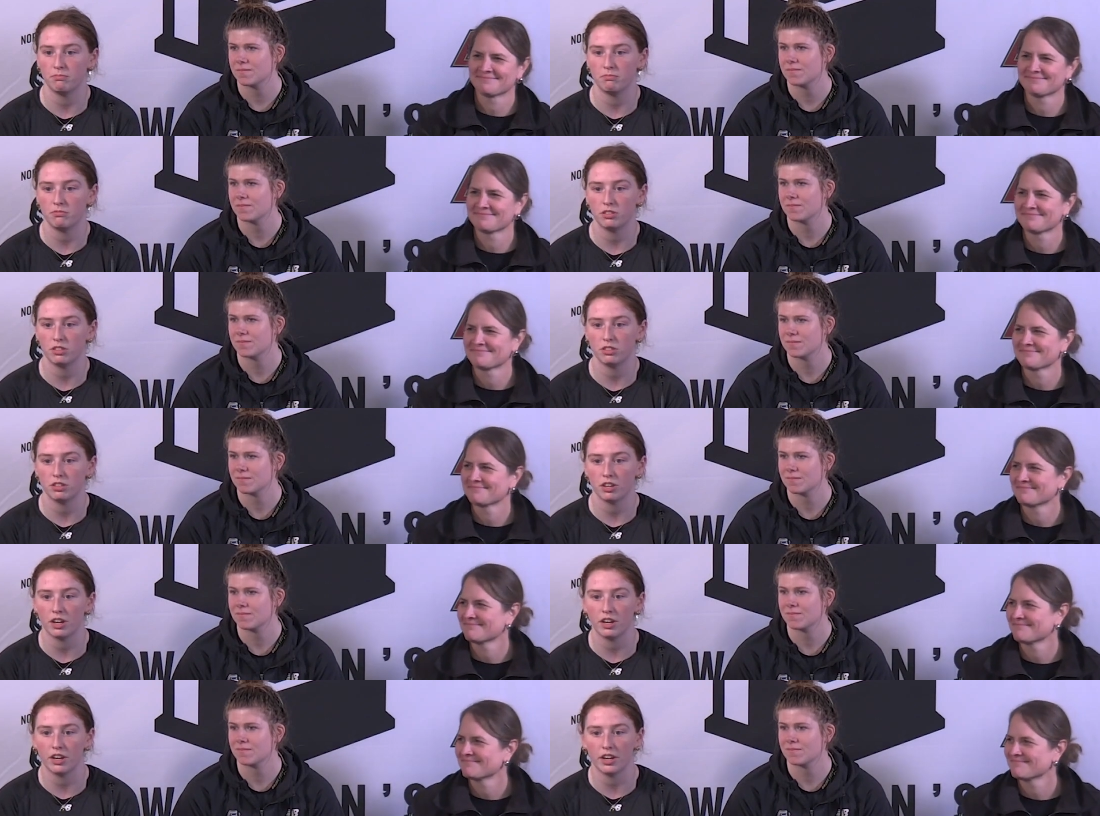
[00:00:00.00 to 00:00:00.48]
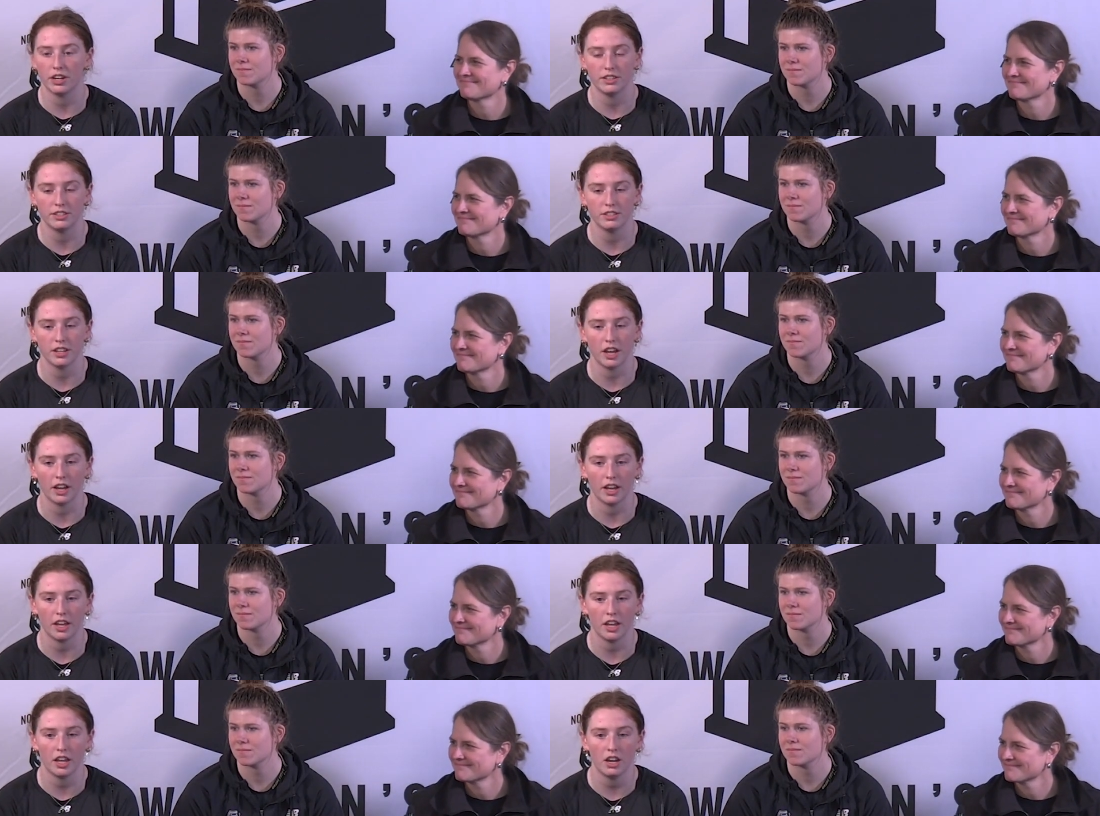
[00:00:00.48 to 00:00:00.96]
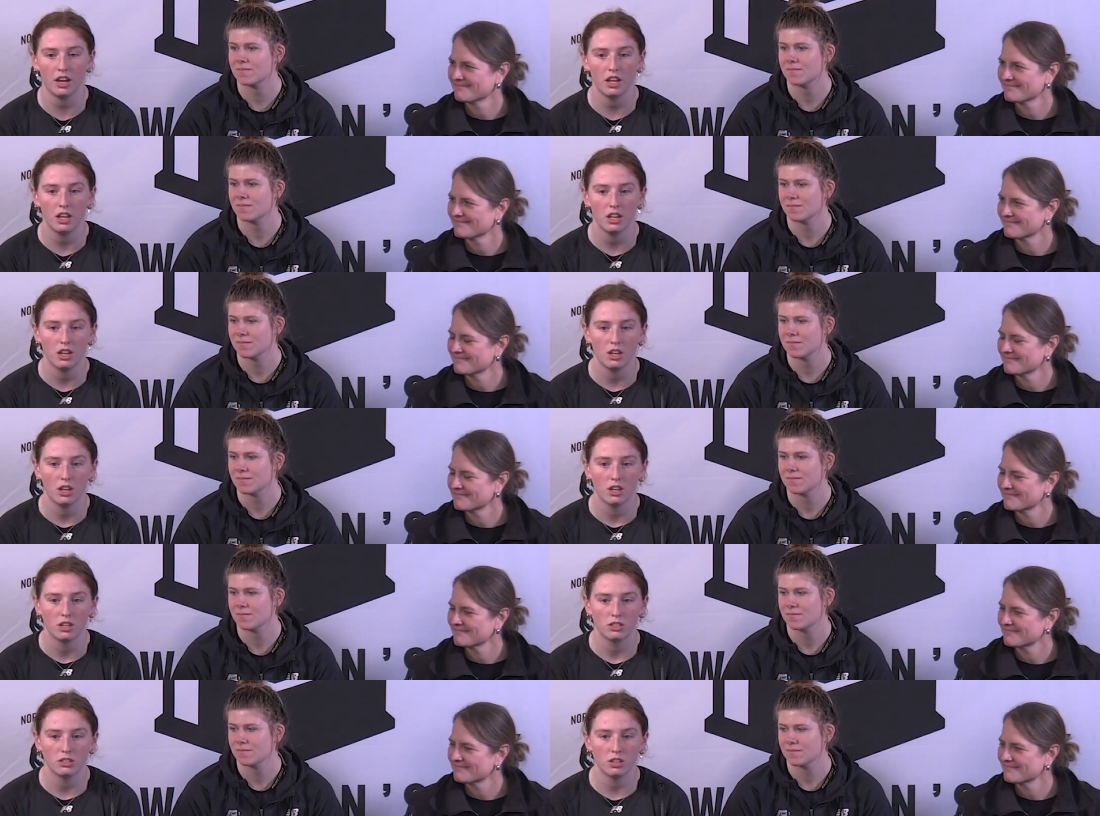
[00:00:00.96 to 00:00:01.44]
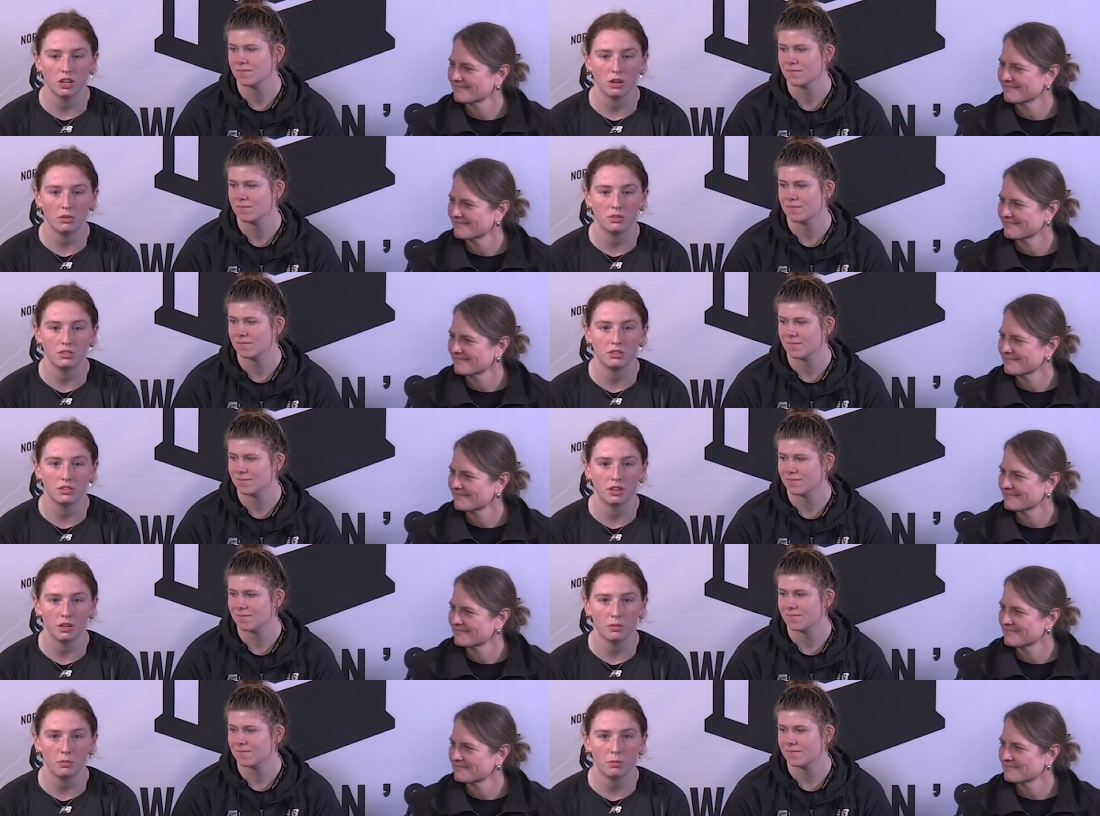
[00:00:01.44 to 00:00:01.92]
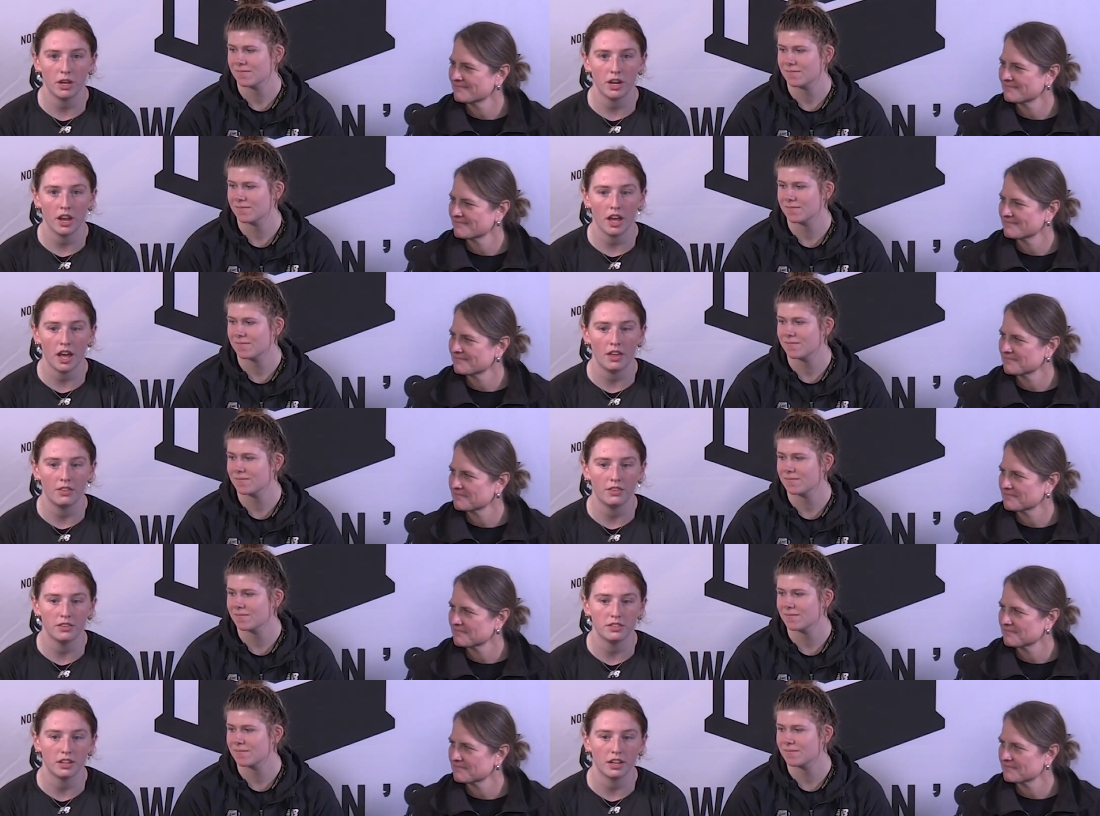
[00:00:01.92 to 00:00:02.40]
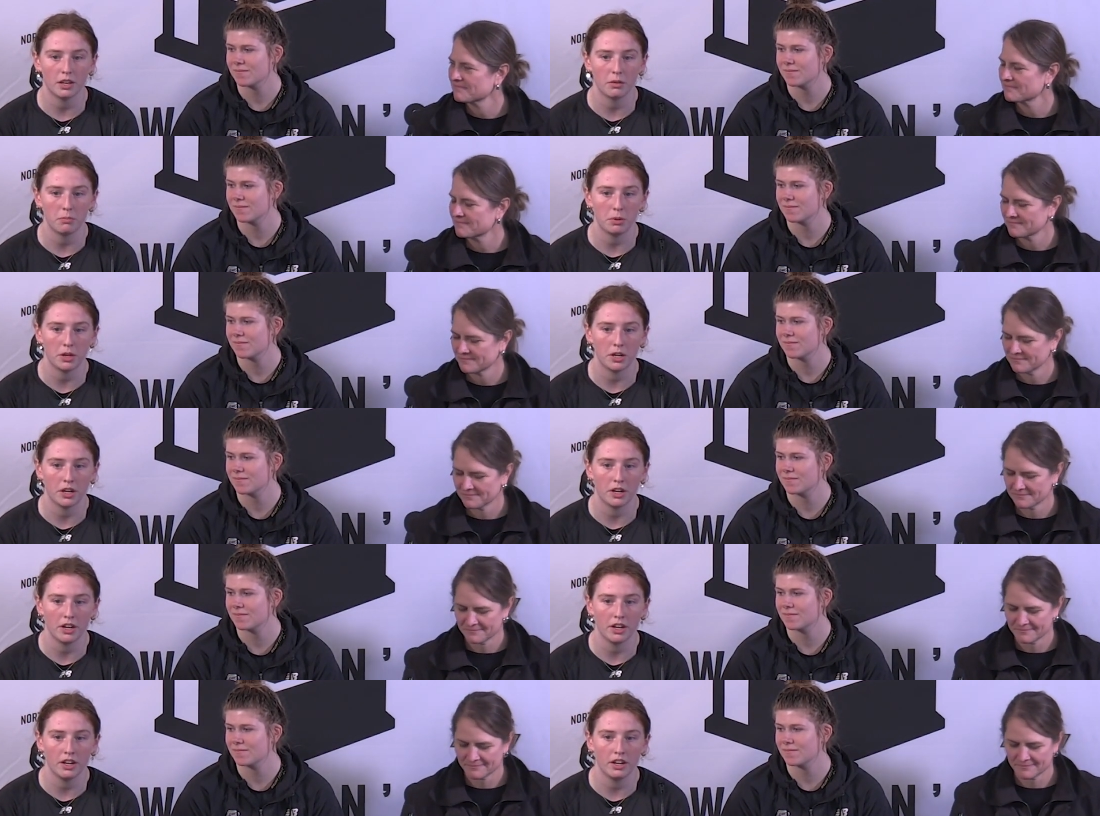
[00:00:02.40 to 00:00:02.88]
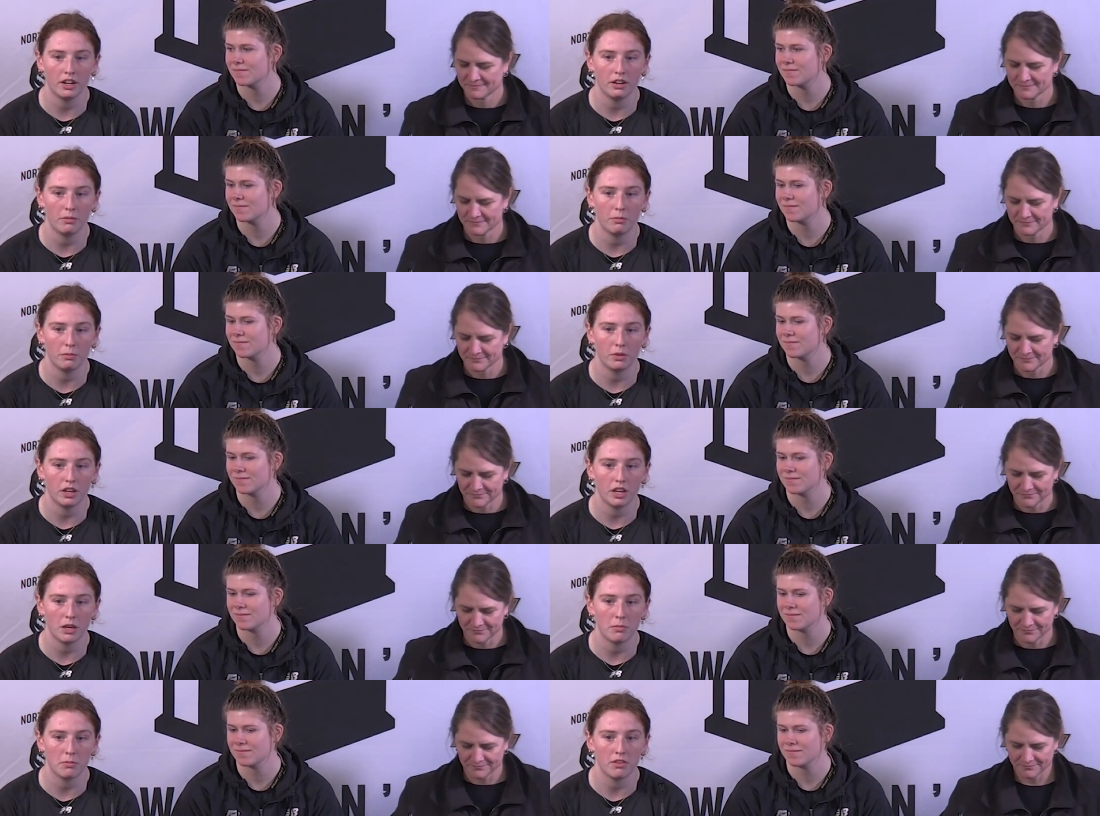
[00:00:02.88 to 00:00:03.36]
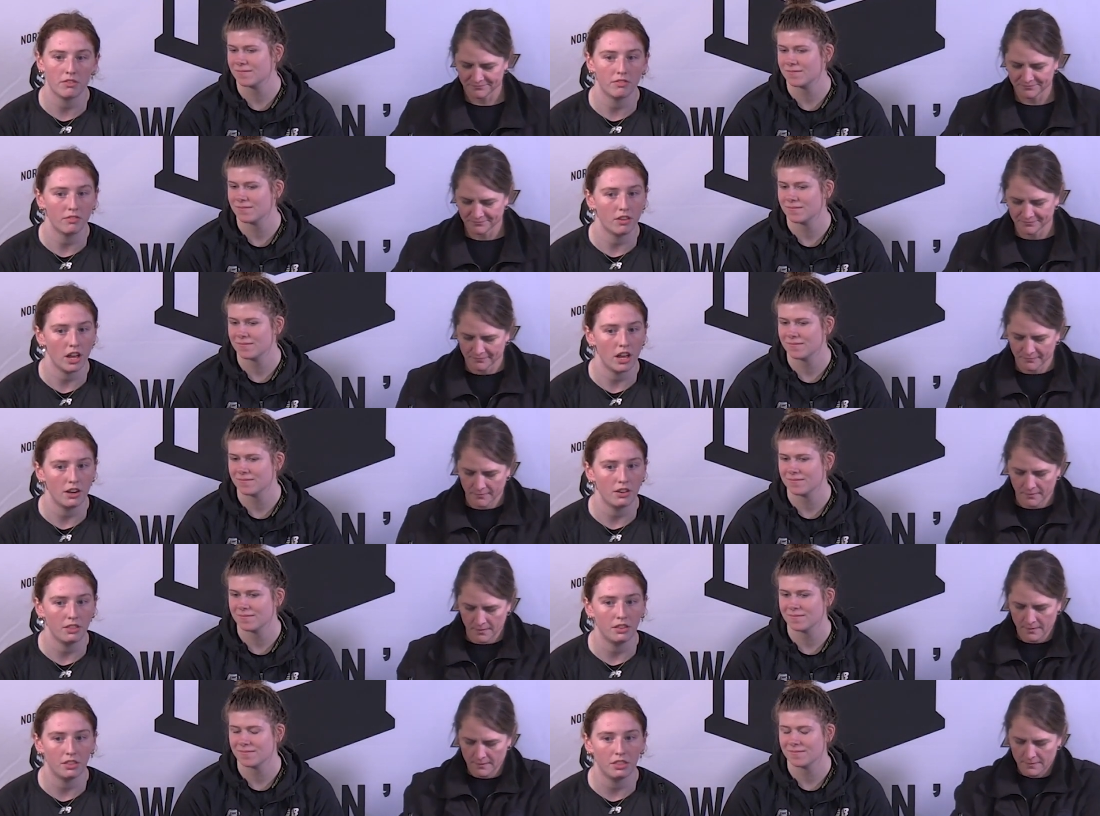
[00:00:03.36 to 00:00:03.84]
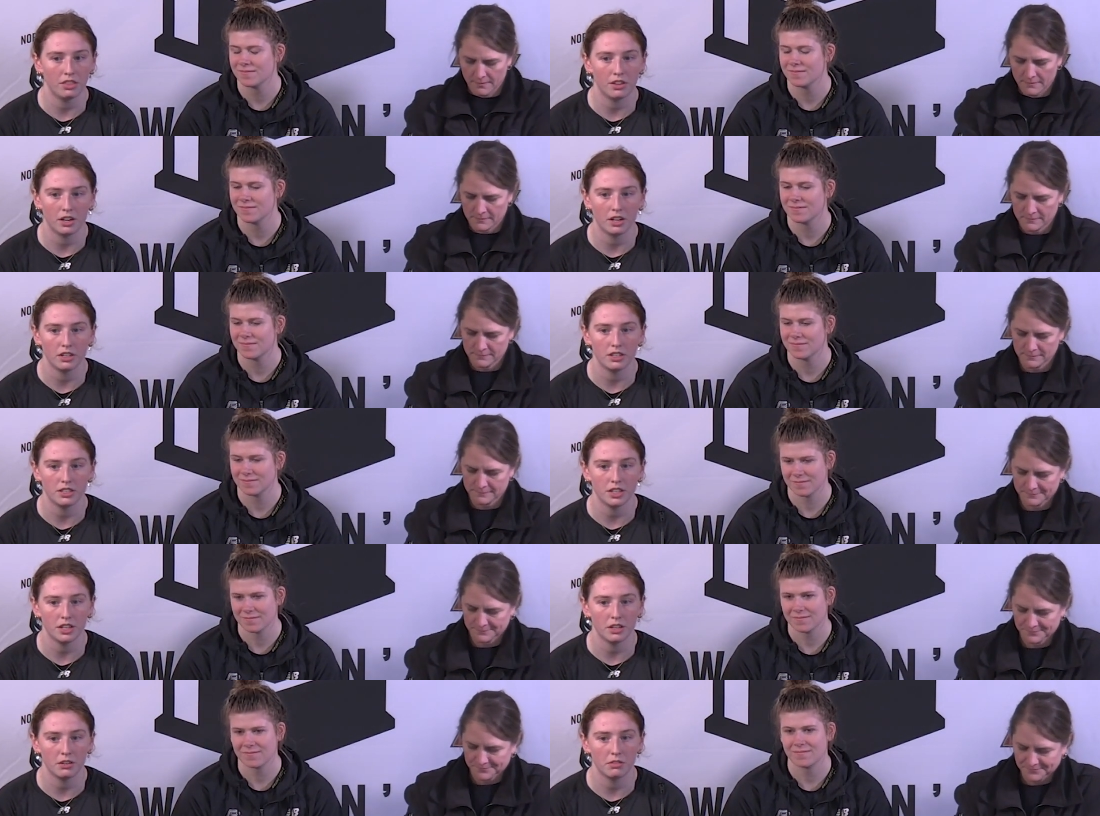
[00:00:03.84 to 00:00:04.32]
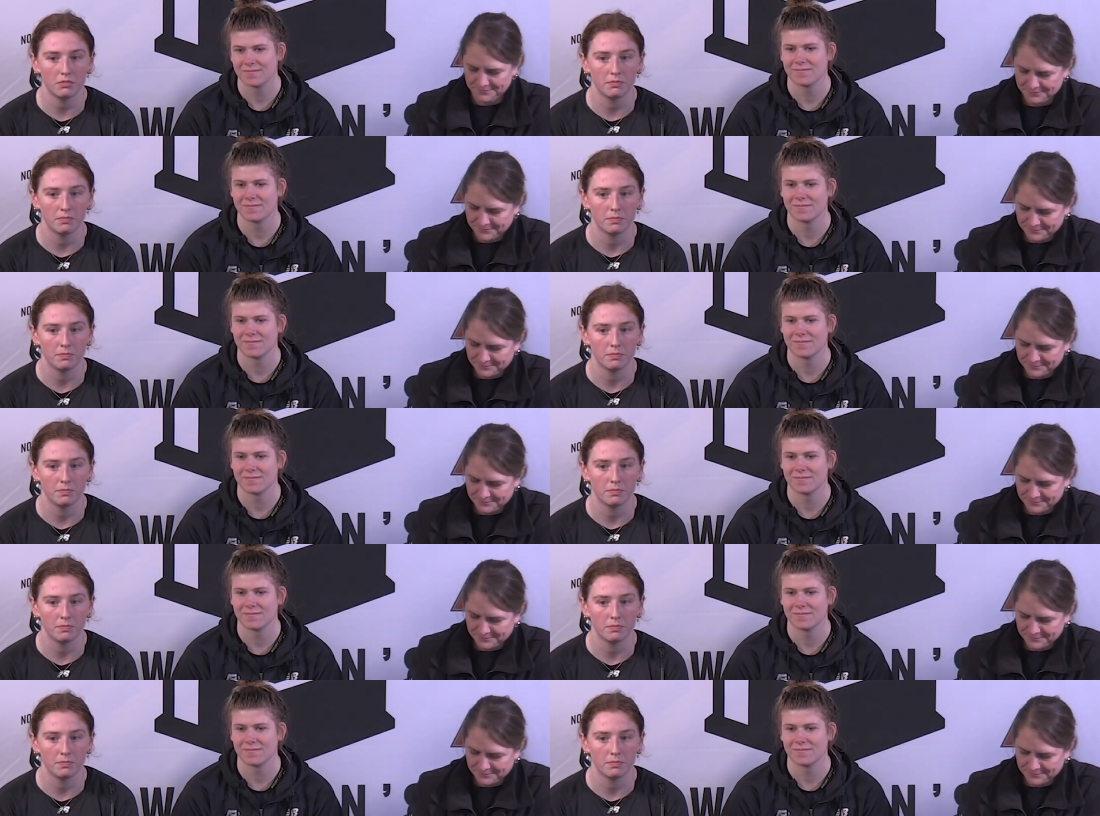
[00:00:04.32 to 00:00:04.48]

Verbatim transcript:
Speaker 1: turn in a second. So it was a good way to end the second period, and we came out fine in the third too.